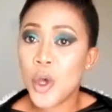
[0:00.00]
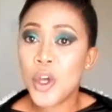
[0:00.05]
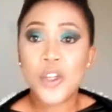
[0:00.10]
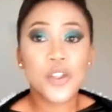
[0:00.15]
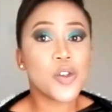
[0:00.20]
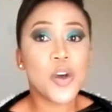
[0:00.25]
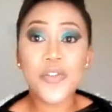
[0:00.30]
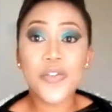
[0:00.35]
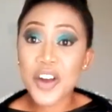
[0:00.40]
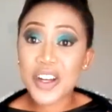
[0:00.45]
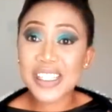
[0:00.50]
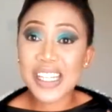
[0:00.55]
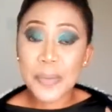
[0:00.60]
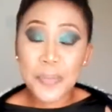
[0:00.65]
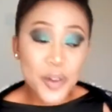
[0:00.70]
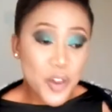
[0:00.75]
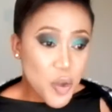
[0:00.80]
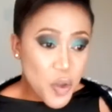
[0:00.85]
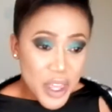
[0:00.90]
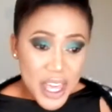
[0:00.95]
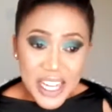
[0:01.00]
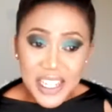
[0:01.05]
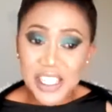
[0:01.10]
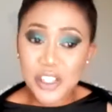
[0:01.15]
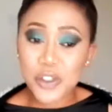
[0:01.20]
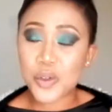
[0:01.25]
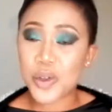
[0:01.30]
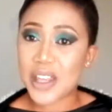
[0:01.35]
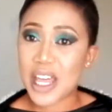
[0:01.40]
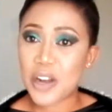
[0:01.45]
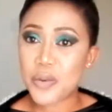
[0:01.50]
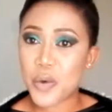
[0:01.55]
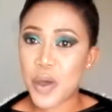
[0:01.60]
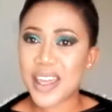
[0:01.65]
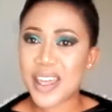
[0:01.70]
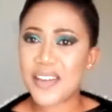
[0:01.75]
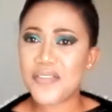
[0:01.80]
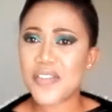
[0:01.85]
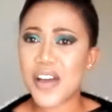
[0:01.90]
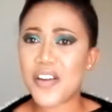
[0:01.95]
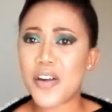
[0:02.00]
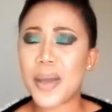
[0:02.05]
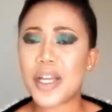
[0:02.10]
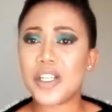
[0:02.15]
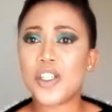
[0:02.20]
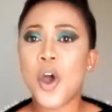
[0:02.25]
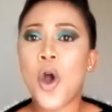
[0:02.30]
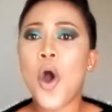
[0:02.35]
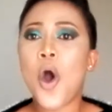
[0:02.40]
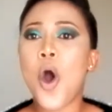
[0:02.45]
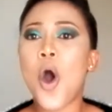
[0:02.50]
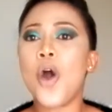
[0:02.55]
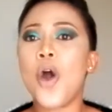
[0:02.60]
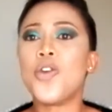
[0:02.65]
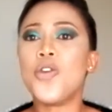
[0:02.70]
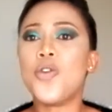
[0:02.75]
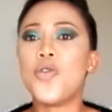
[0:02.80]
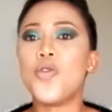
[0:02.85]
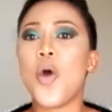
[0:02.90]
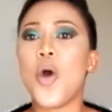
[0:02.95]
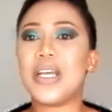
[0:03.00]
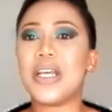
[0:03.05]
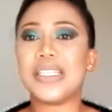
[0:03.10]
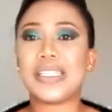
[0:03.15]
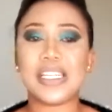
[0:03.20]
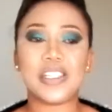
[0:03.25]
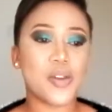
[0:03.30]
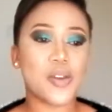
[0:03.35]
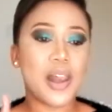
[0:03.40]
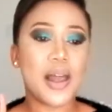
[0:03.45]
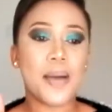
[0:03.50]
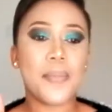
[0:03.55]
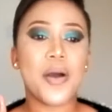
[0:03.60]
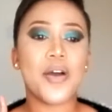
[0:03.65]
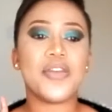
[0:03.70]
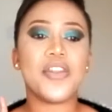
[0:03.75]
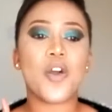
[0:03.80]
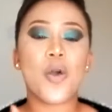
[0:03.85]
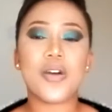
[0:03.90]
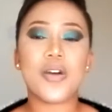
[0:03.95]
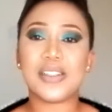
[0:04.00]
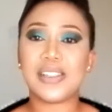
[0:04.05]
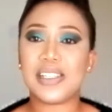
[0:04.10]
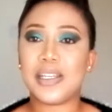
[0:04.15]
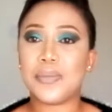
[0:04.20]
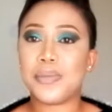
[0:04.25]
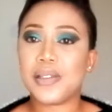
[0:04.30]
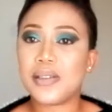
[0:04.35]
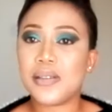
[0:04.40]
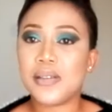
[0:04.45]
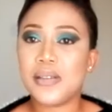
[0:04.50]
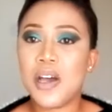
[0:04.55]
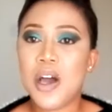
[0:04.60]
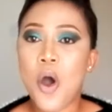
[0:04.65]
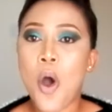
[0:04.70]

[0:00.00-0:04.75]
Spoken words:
So for example, you get into that work environment, all you know is it's all about the gossips.